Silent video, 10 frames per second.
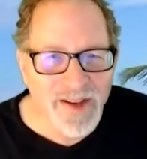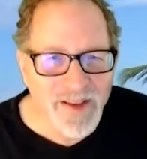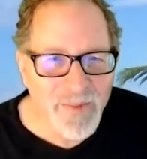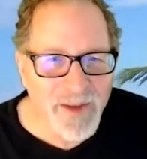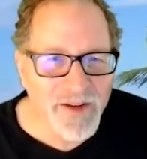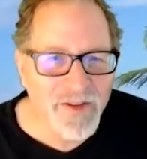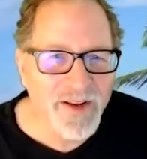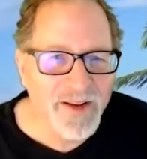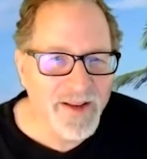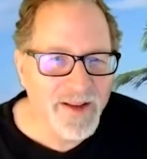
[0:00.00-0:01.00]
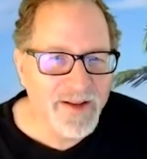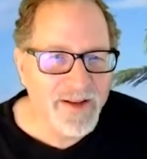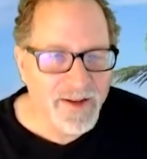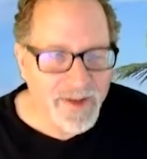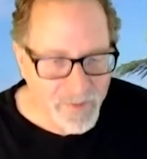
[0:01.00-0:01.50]
the manager that,
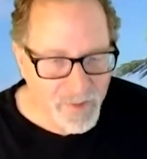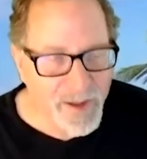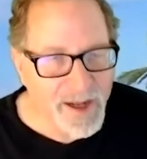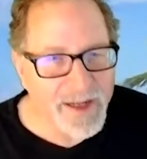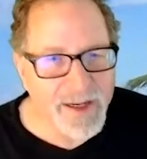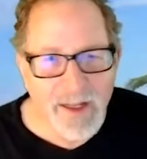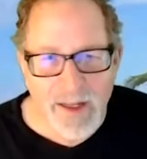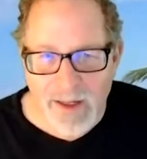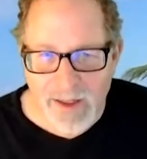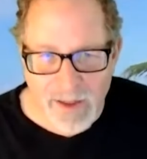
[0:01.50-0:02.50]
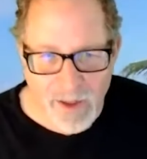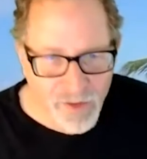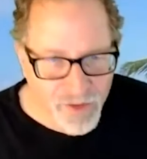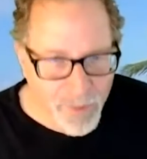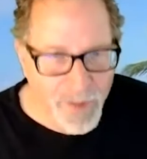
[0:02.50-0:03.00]
that comes back and, and goes
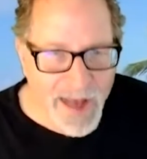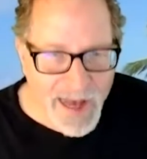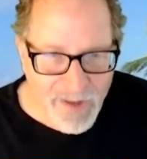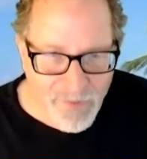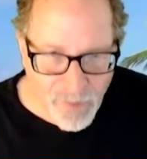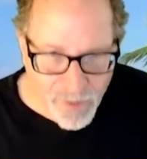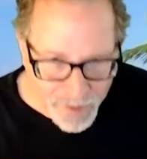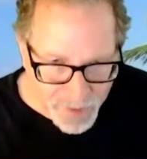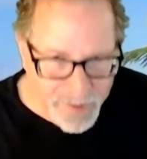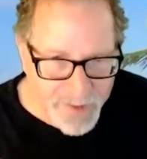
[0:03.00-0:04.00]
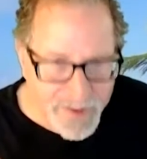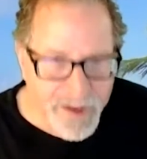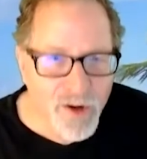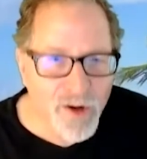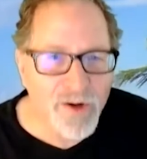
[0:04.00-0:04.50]
to bat for the thing that they
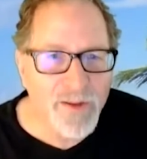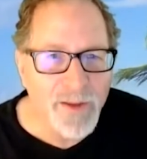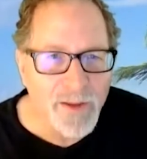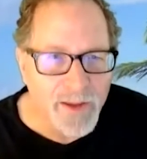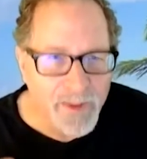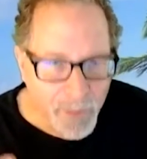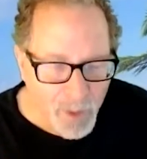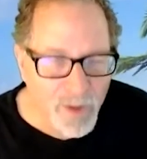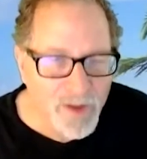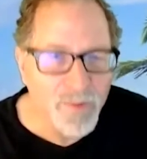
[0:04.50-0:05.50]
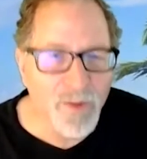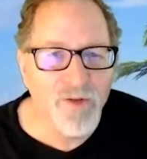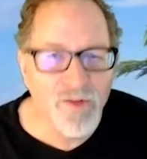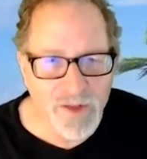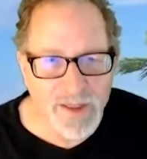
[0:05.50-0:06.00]
heard the, the employees
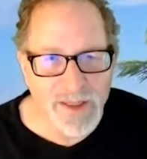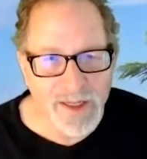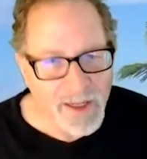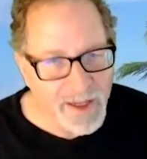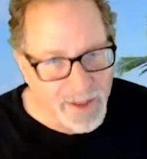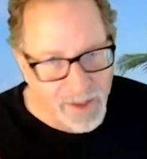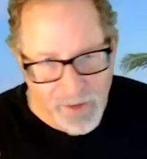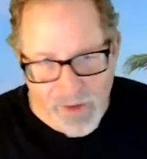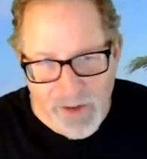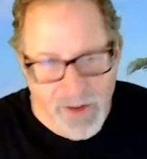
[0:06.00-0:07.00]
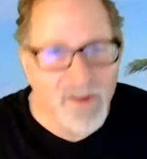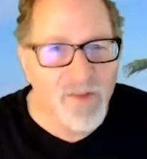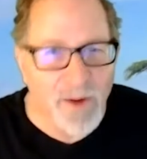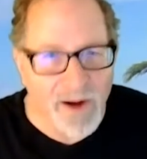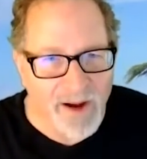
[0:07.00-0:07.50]
most need, and goes to his
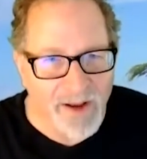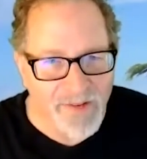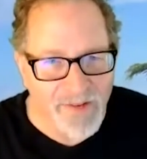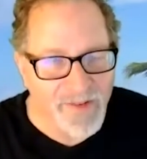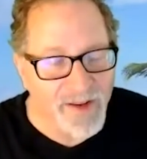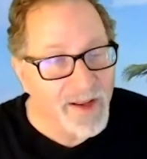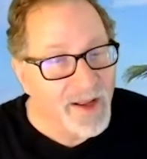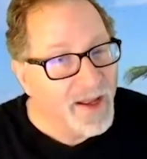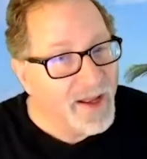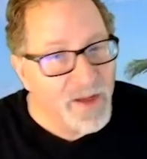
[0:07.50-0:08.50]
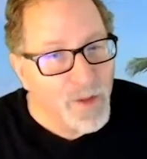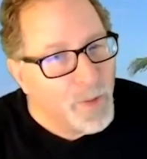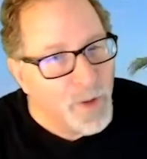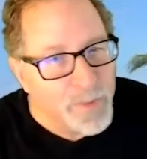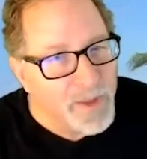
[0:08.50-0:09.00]
boss and say, hey, you
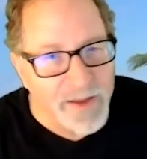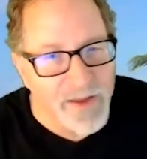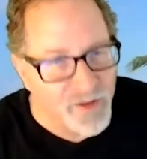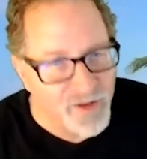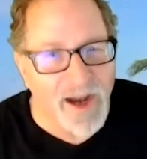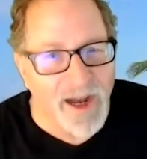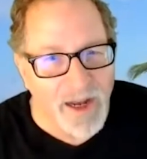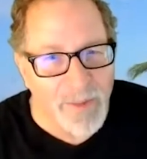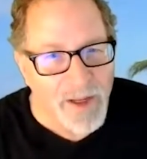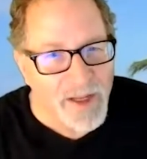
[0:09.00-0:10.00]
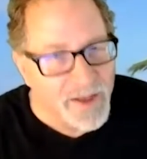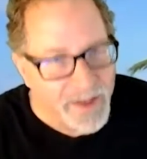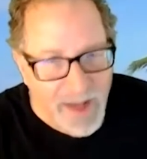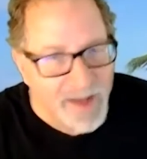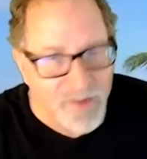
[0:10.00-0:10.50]
put me in this job, you
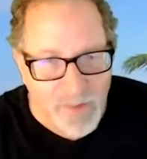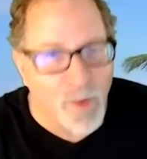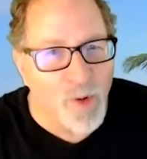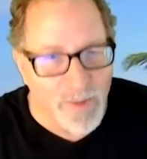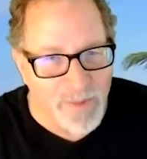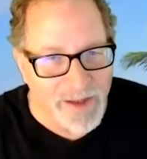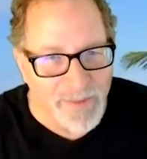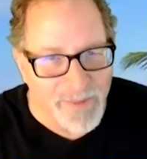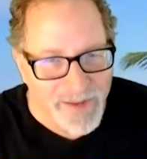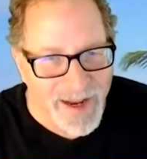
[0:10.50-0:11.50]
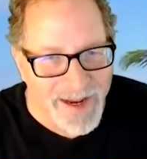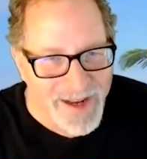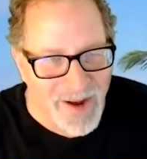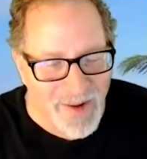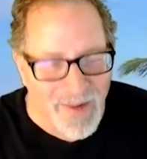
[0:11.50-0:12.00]
got to support me. You
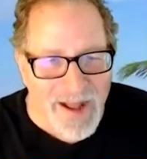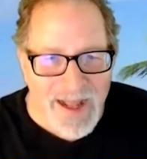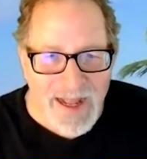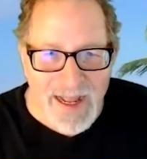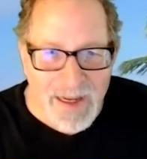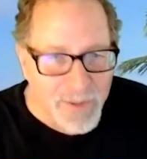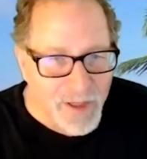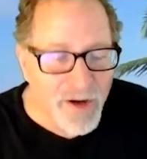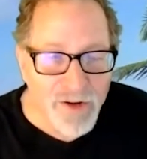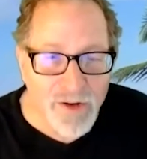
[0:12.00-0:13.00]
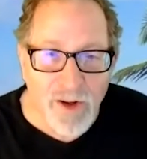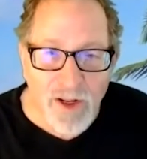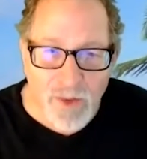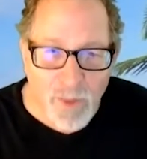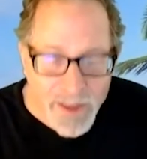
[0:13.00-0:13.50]
know? And I'm telling you,
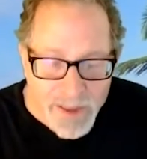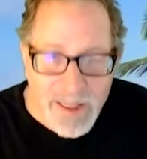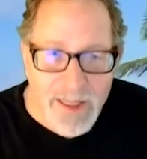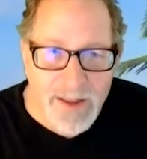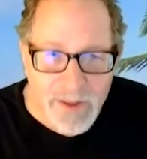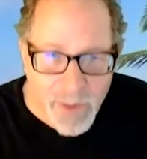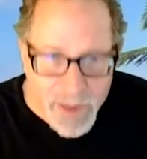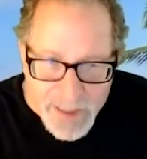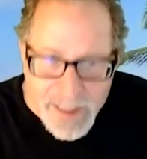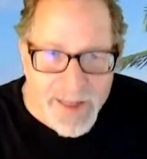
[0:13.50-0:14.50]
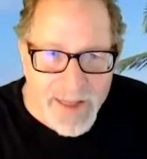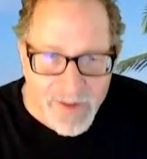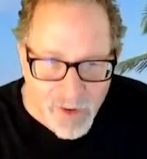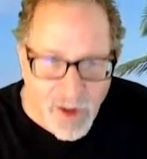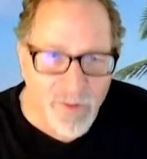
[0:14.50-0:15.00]
we need, we need that
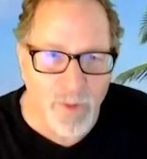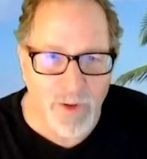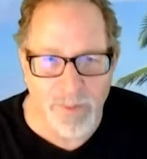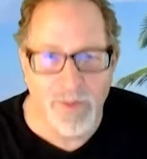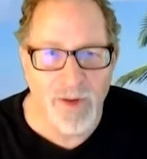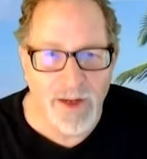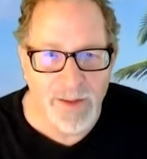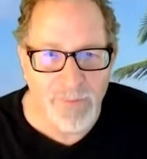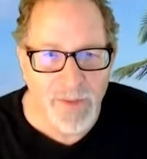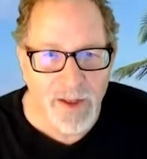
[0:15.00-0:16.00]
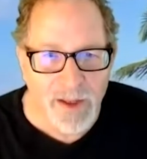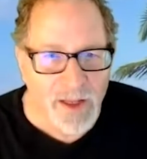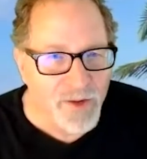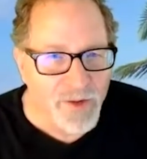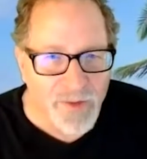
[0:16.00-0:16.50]
software upgrade.
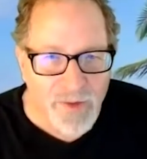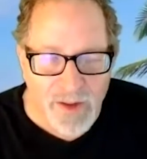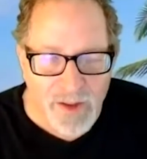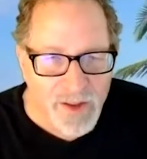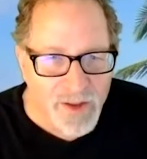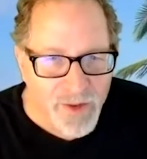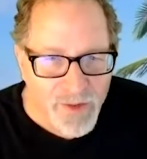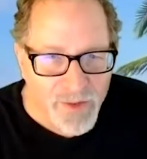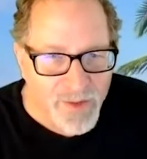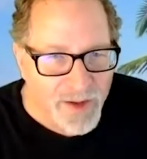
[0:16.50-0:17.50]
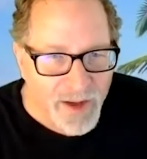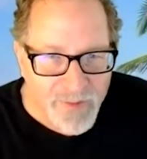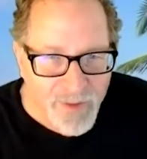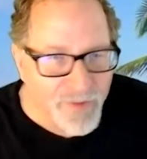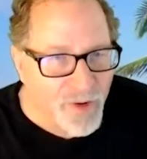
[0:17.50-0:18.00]
You, you, you,
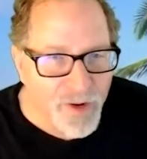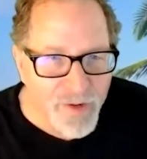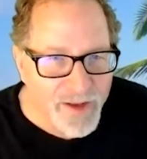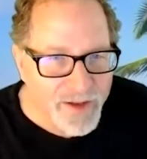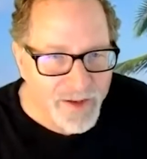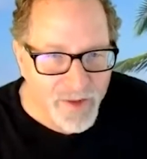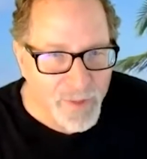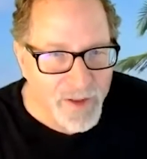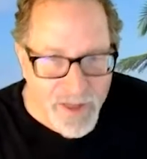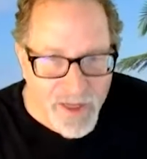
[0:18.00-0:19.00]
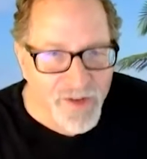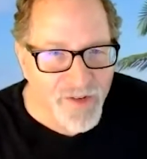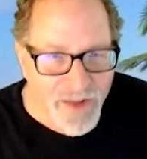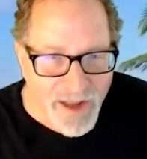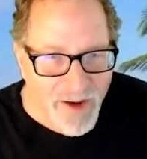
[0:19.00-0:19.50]
I've, I've heard that it's been years
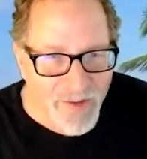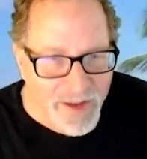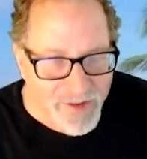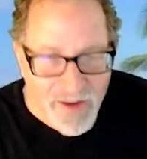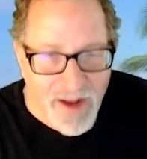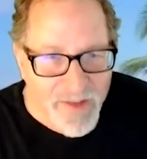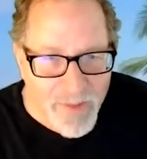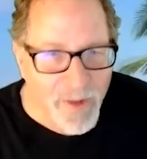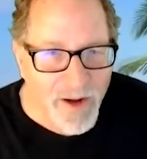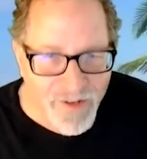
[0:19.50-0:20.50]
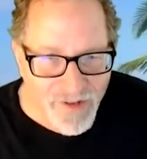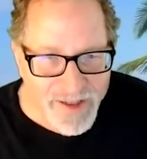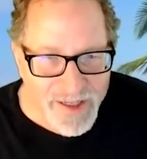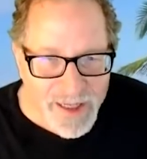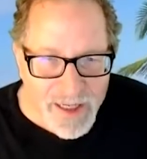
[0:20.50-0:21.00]
now that's not in the budget.
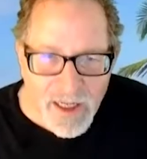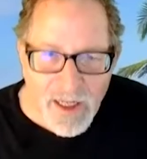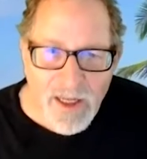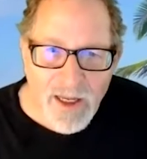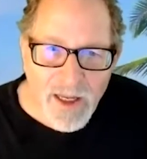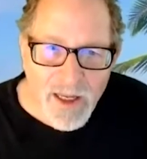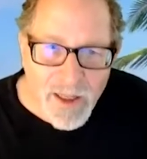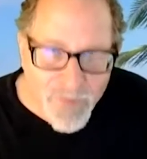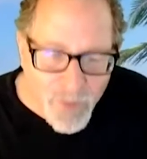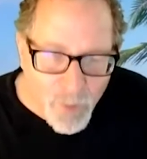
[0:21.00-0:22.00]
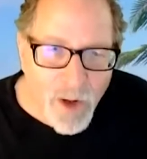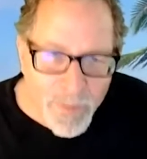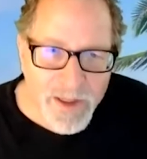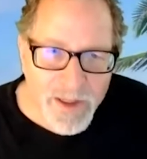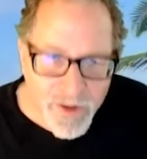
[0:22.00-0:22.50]
If you want
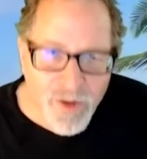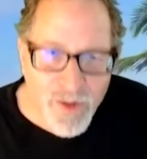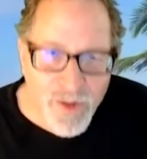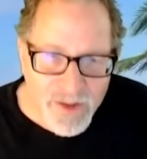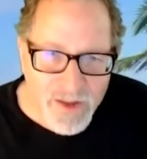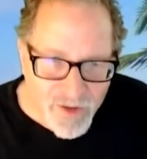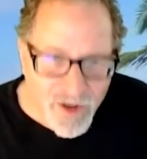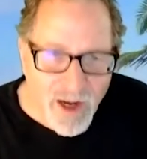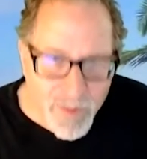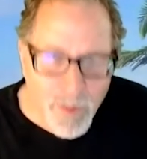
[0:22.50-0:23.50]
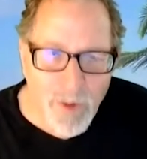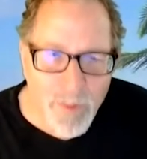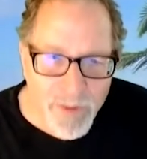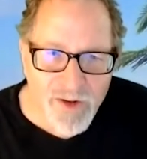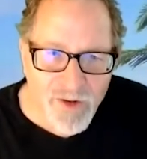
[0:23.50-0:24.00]
me to do the job you put
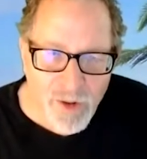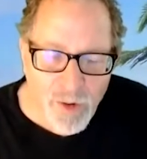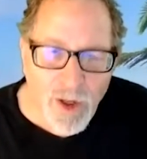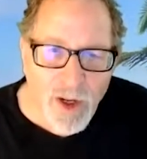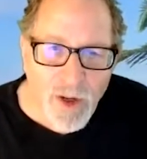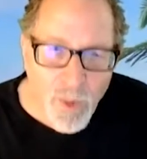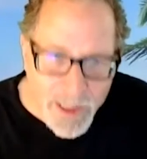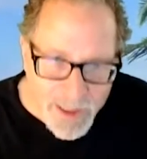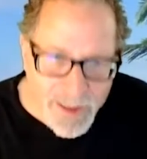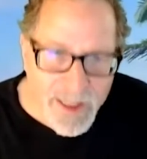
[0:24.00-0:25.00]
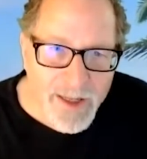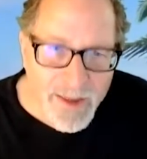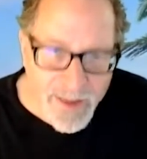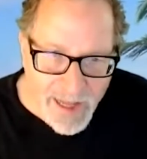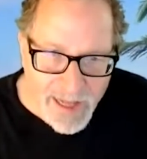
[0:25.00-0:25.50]
me into, we need
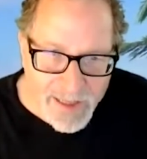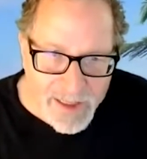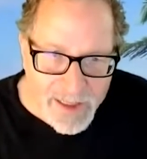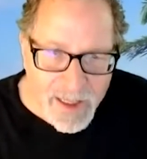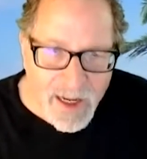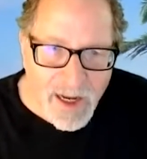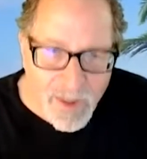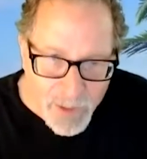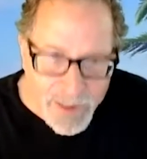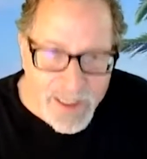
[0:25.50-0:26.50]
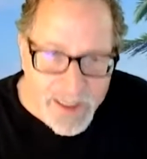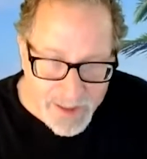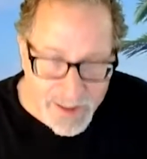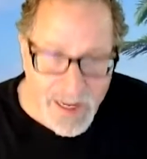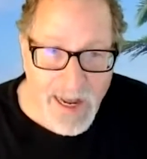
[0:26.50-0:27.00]
that. We need
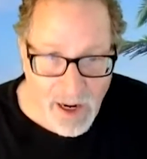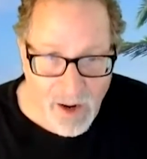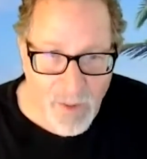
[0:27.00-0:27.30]
it now.